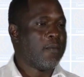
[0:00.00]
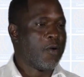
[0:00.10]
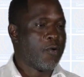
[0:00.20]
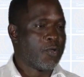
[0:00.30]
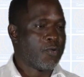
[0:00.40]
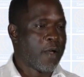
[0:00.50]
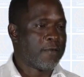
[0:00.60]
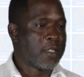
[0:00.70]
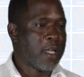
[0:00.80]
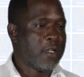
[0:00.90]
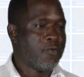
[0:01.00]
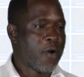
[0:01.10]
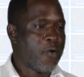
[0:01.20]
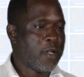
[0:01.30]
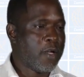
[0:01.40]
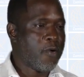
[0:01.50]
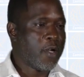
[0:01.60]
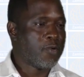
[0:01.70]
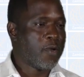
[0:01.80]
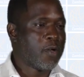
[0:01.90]
because we have said we are only
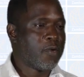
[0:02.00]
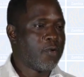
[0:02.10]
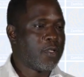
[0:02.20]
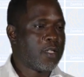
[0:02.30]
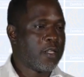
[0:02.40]
going to include